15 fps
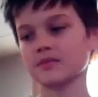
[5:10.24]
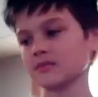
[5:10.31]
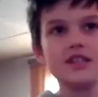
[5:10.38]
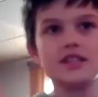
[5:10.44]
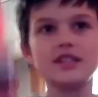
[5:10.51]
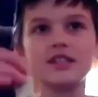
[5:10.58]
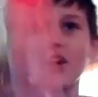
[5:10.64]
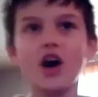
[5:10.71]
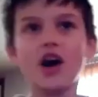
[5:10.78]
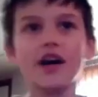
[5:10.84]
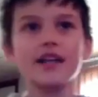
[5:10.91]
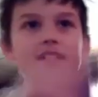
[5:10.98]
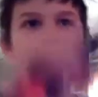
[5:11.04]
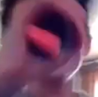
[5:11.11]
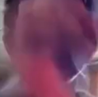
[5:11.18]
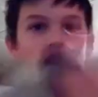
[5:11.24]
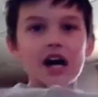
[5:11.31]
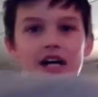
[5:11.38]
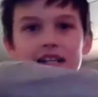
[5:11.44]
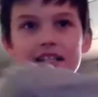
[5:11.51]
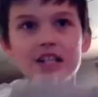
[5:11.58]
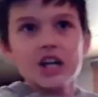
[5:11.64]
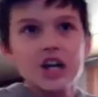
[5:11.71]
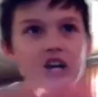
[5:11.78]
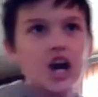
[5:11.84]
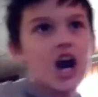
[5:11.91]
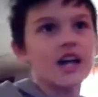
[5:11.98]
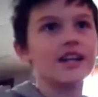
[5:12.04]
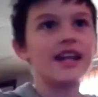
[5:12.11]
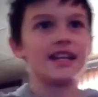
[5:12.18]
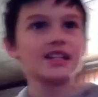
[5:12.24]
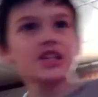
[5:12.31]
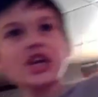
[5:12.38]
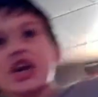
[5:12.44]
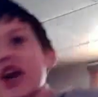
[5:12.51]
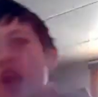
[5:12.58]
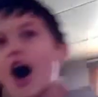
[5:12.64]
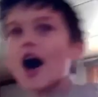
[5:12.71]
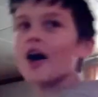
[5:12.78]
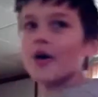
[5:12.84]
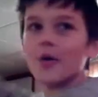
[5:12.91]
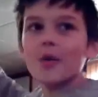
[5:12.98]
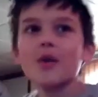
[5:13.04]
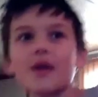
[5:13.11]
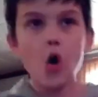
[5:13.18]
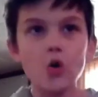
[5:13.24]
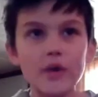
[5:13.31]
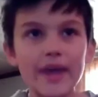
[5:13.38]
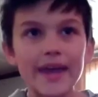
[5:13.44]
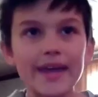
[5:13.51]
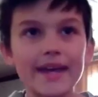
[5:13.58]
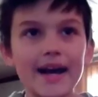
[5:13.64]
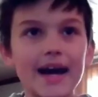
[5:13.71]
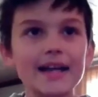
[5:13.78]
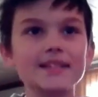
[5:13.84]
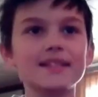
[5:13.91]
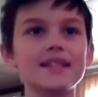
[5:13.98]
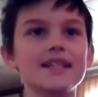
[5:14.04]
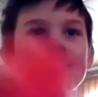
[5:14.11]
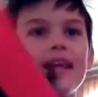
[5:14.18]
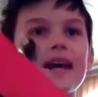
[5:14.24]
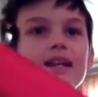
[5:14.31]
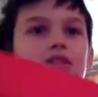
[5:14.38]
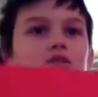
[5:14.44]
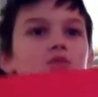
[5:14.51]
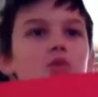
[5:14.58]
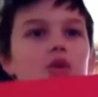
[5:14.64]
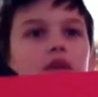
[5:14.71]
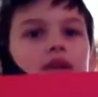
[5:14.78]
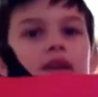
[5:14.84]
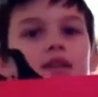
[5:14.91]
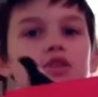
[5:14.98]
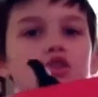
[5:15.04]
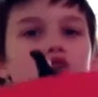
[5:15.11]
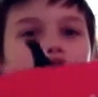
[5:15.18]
You saw it? Done? Good. Let's go. Okay, guys, the next one is